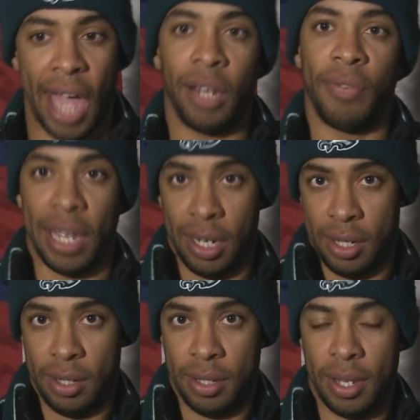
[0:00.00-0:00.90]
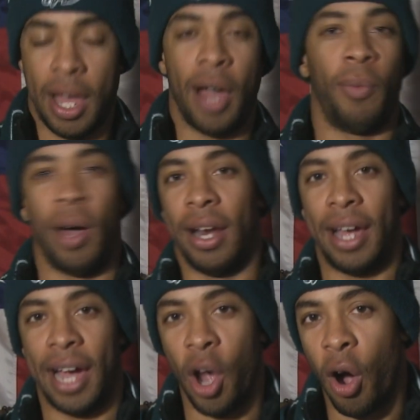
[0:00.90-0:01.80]
elevate
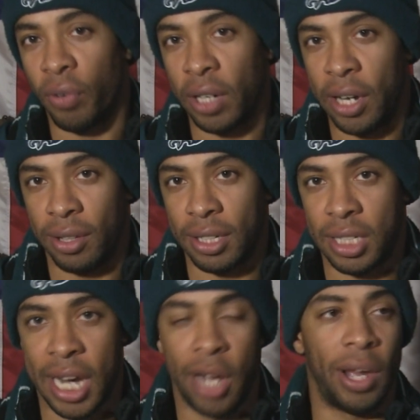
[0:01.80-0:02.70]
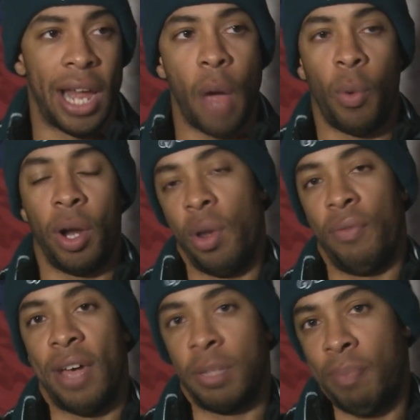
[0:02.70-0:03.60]
what I offer here at this channel, and I want to
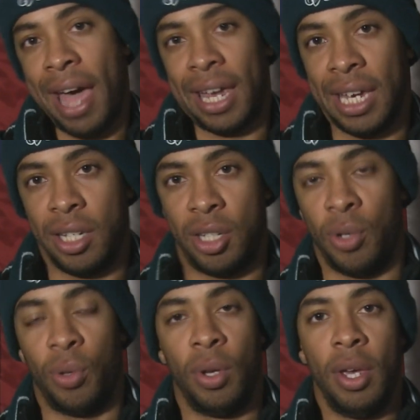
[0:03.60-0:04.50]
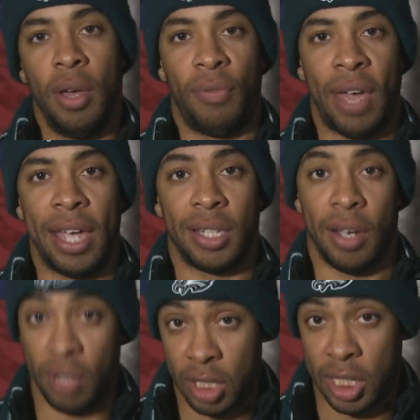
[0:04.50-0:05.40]
invest back into fans
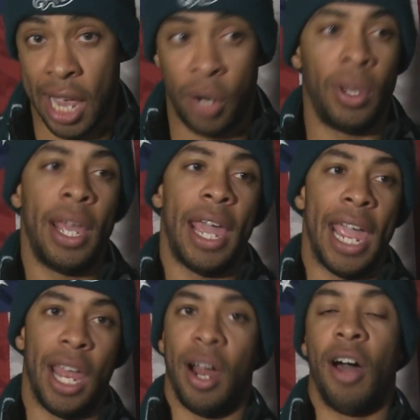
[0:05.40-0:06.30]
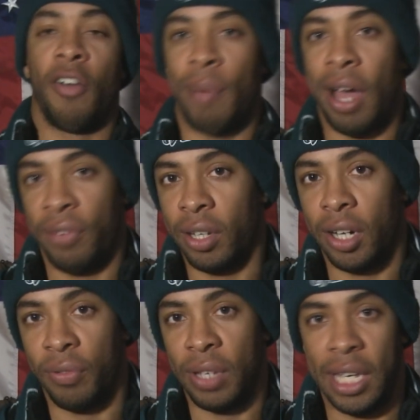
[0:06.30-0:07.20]
of this channel and of my
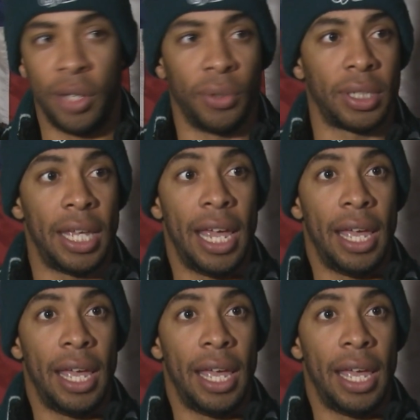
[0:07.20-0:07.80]
Philadelphia Eagles.